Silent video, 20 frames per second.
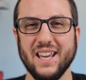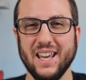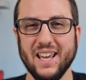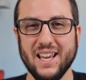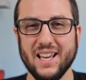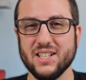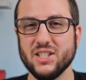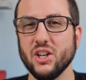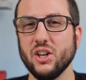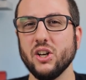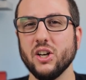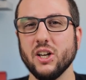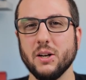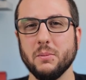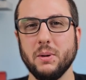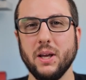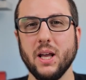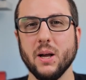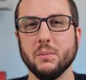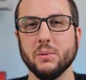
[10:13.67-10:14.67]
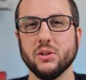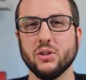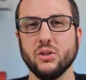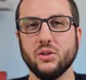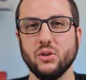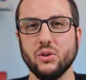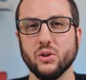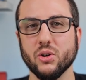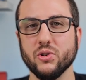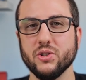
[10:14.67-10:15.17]
isn't gonna be able to
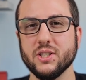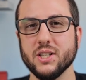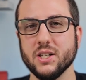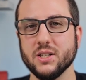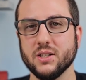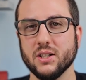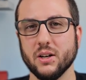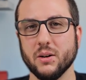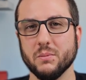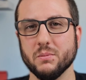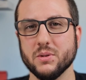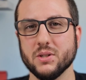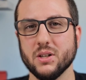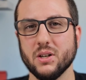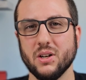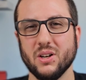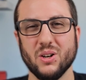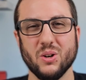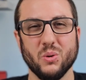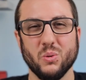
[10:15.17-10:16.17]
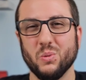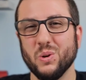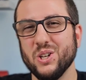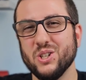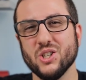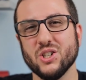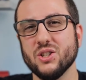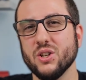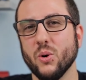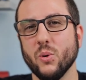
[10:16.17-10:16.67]
do those systems. We
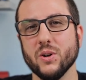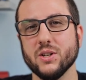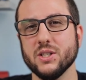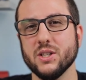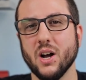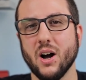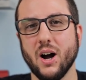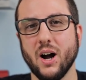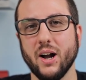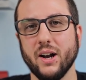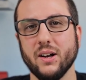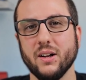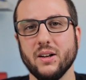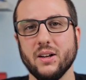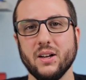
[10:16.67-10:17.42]
just know it's not.